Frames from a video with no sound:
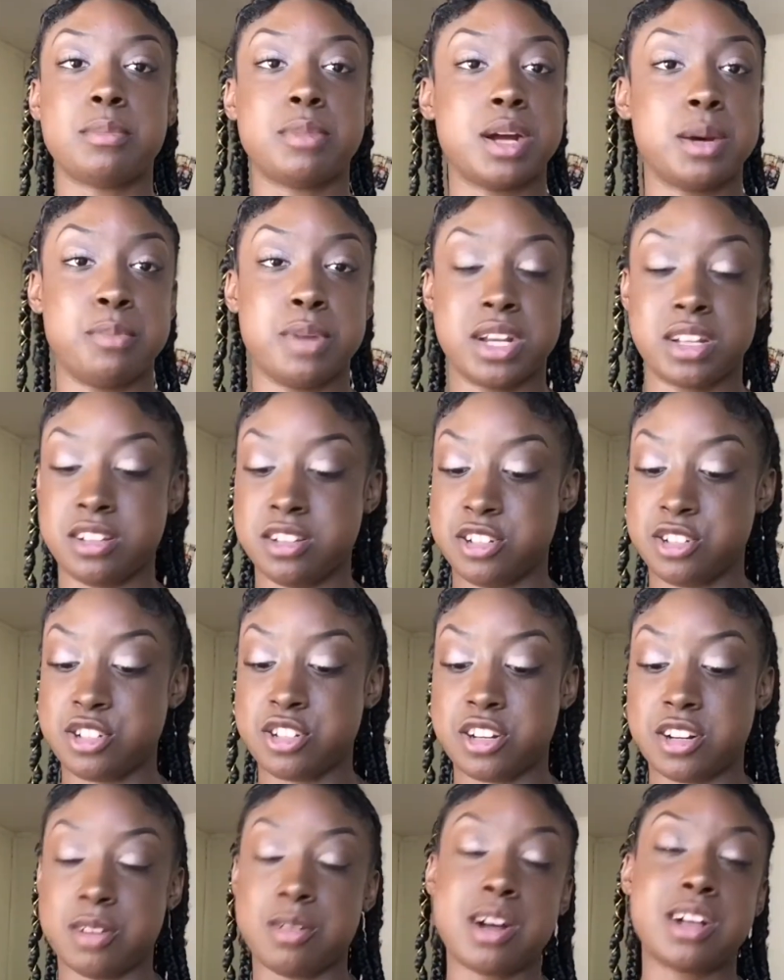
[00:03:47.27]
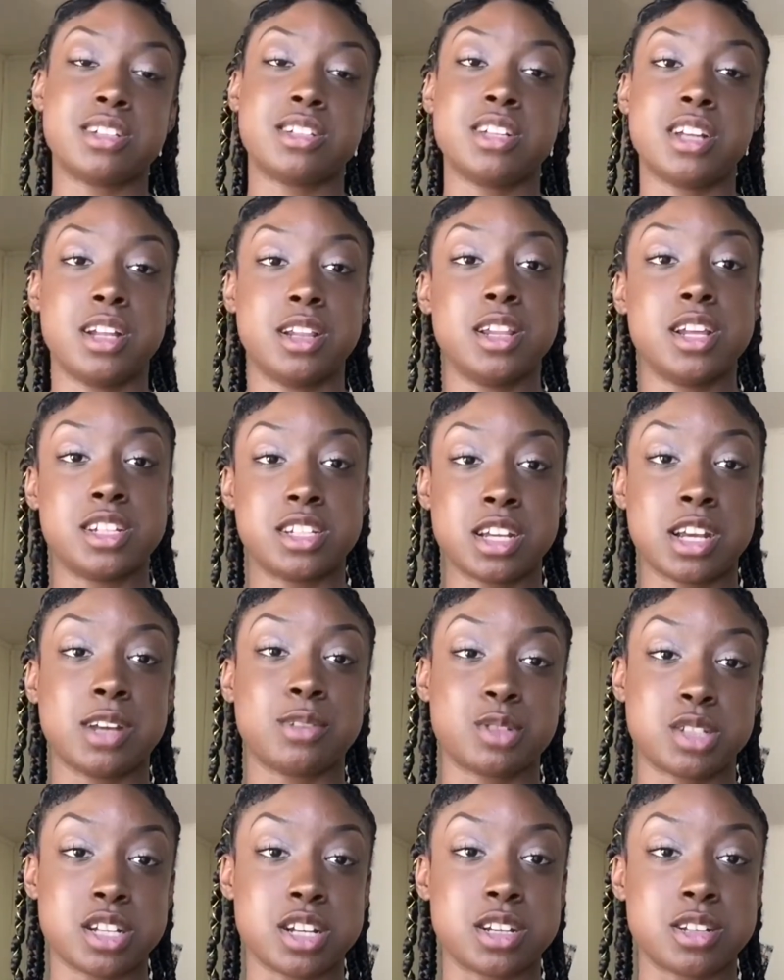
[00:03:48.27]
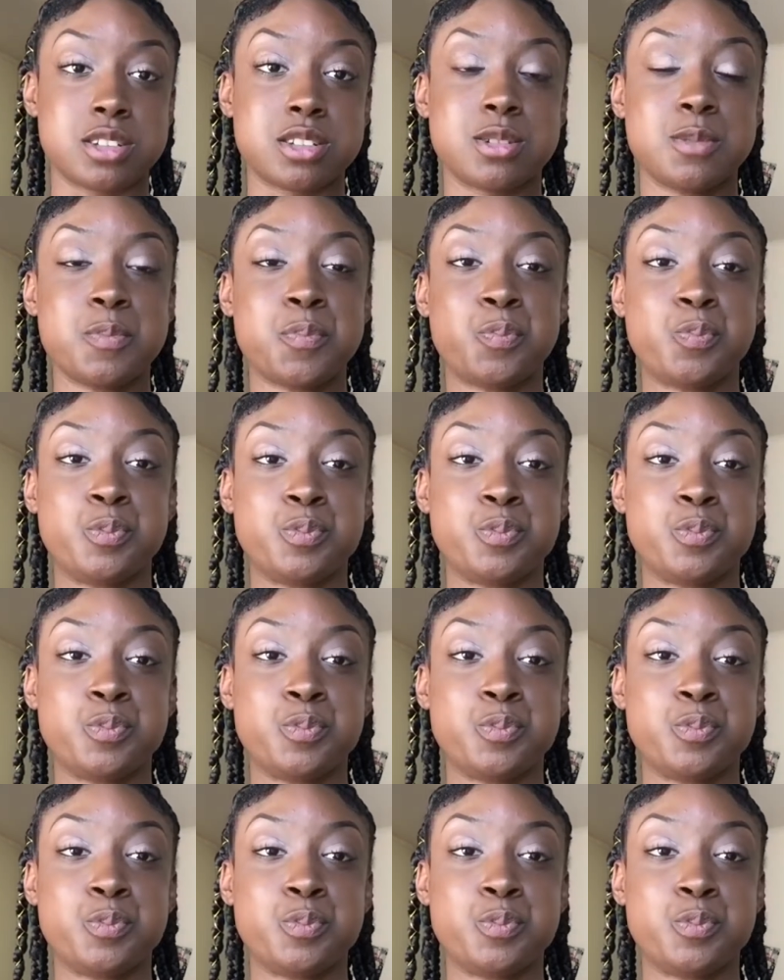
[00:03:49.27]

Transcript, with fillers: I'm not making this shit up. I said, let's have sex.